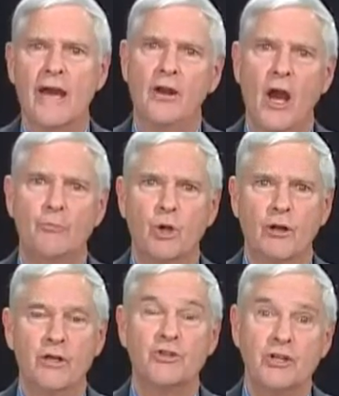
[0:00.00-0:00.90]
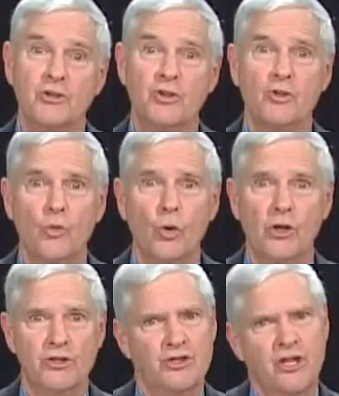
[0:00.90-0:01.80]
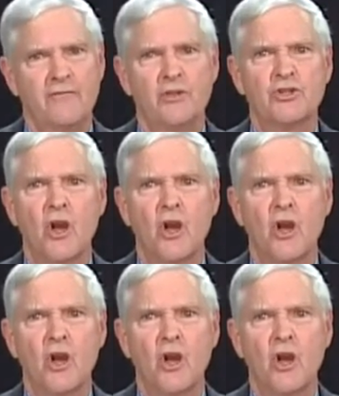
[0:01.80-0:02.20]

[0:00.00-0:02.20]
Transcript: light opera is Into the Woods, Stephen